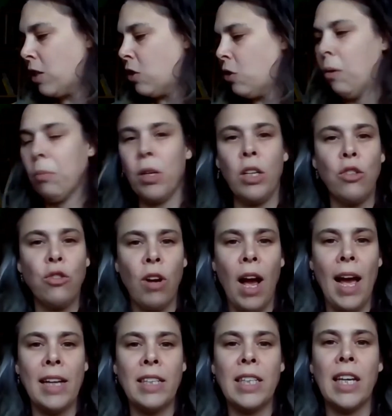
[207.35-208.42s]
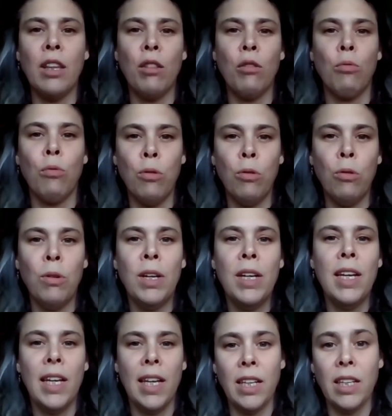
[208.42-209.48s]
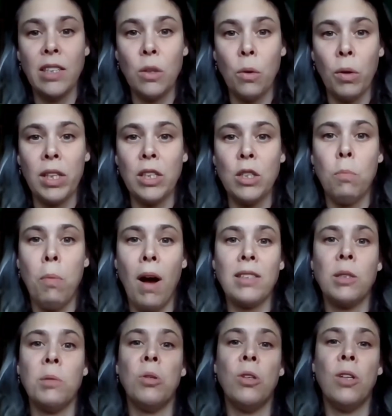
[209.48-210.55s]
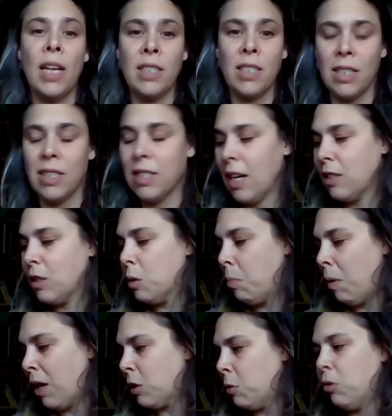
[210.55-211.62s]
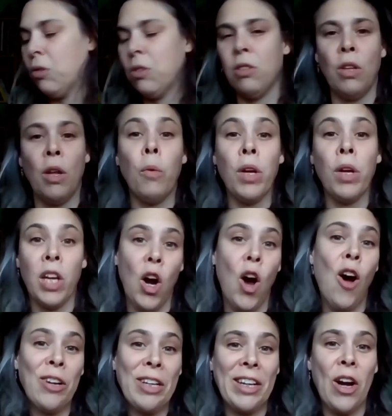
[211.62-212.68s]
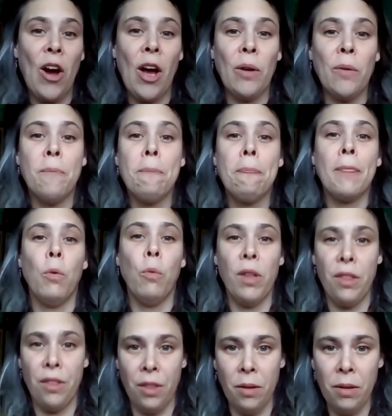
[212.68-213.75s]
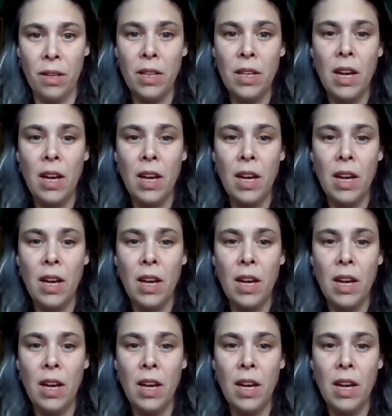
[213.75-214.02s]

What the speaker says: So I'm going to try to get through it as quickly as possible, as concise as possible, so that we can all get on with the